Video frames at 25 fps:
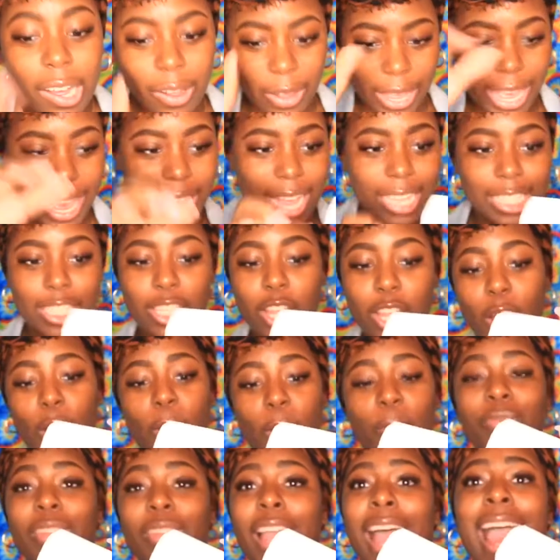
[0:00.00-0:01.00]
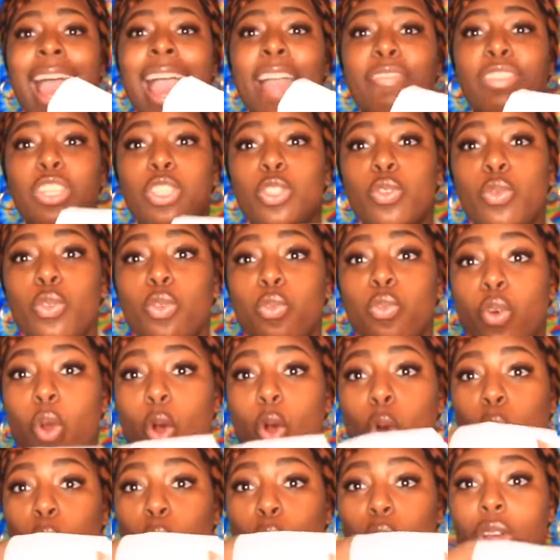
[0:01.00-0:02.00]
okay, so I have to do the
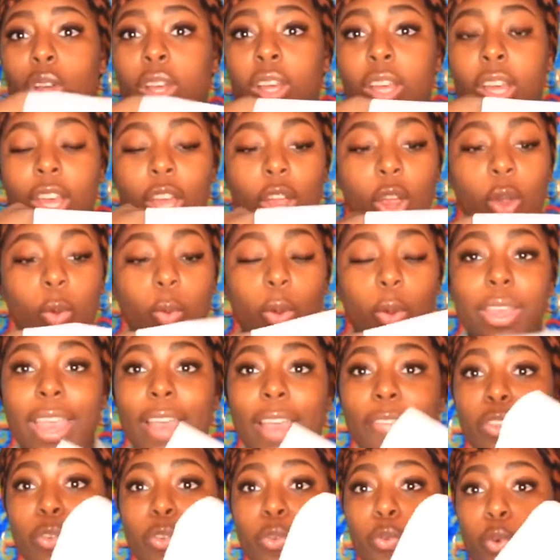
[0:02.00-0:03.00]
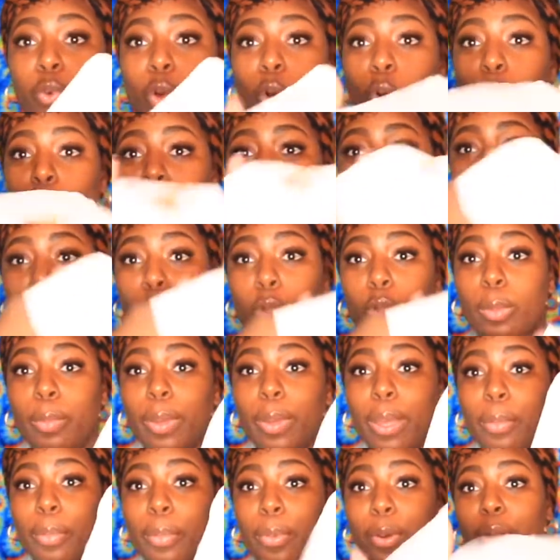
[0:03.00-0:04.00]
roll where you have to roll the toilet
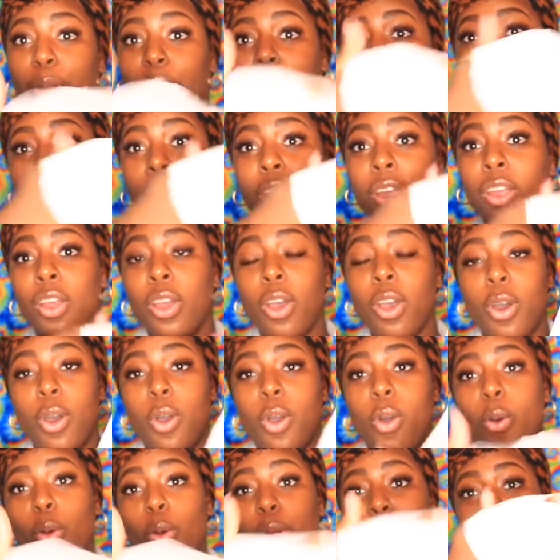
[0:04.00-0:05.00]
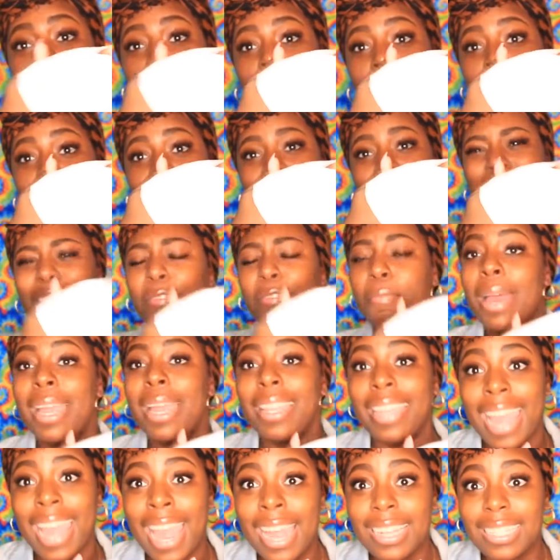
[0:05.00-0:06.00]
paper on your hand. If my
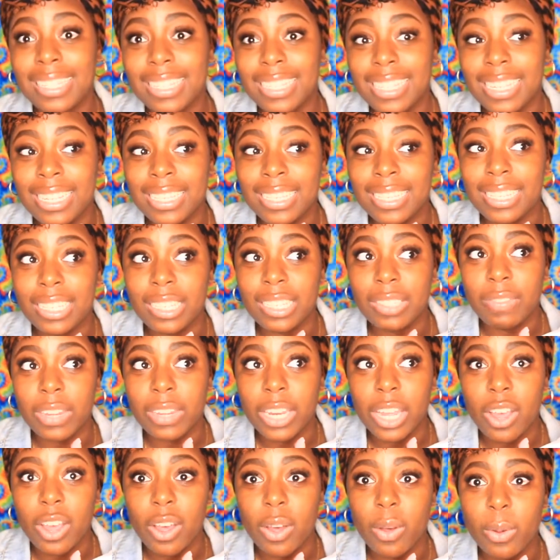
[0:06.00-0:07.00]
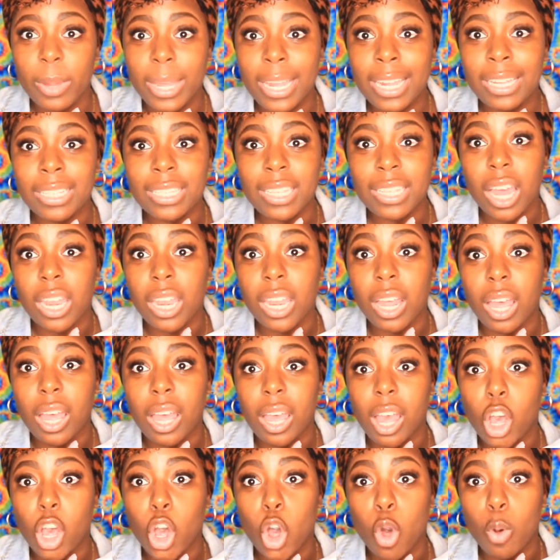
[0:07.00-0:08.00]
dad sees this video, he's
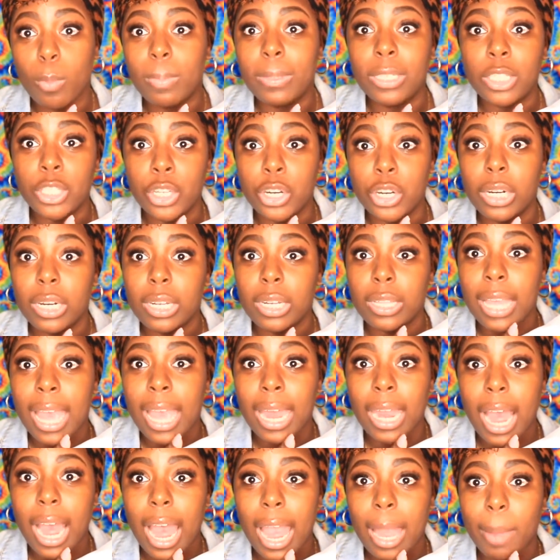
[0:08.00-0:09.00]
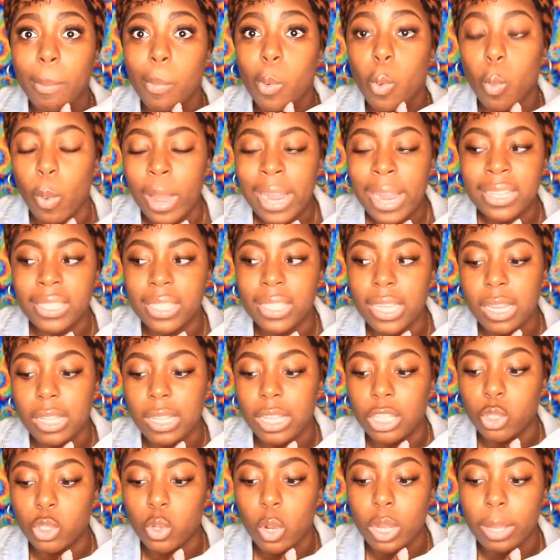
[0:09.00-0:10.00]
gonna go berserk that I'm wasting
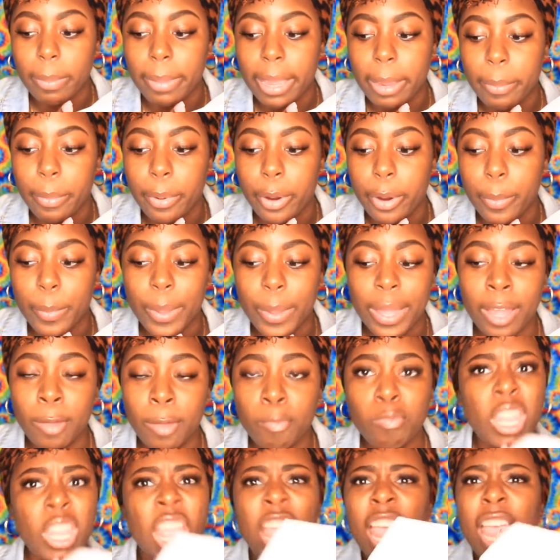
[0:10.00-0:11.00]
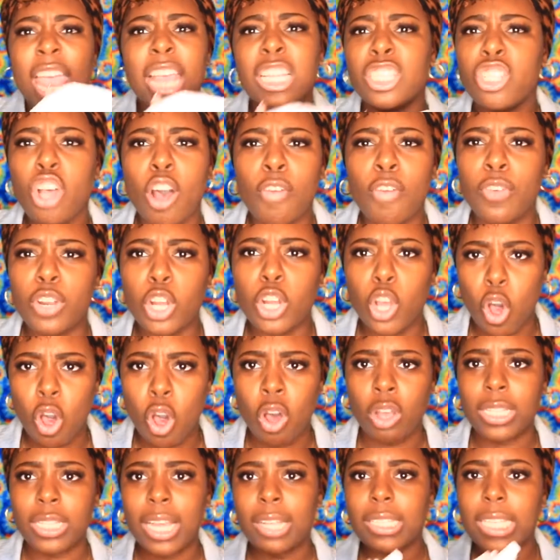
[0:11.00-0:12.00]
this toilet paper. But it's all for the
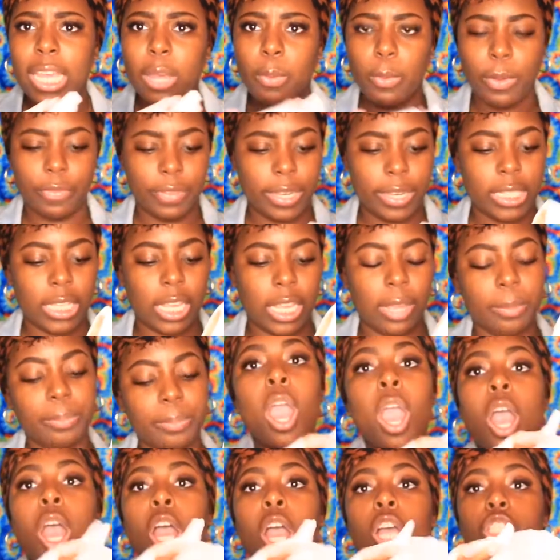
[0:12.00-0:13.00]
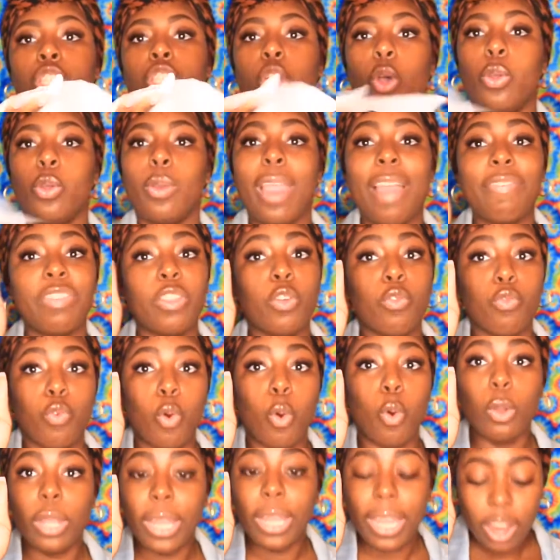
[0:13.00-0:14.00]
cause. I take 115. So you have to
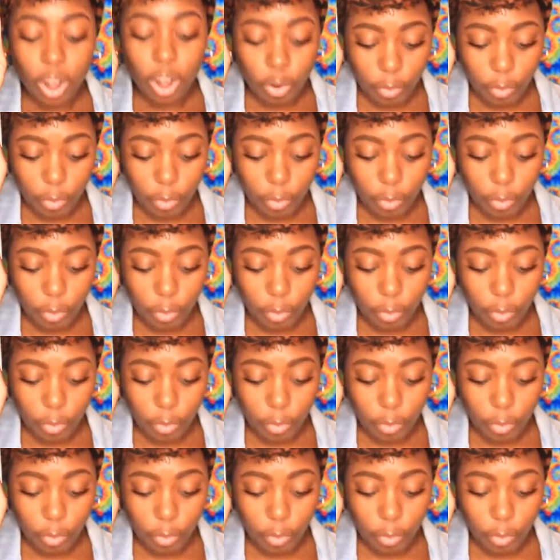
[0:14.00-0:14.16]
roll it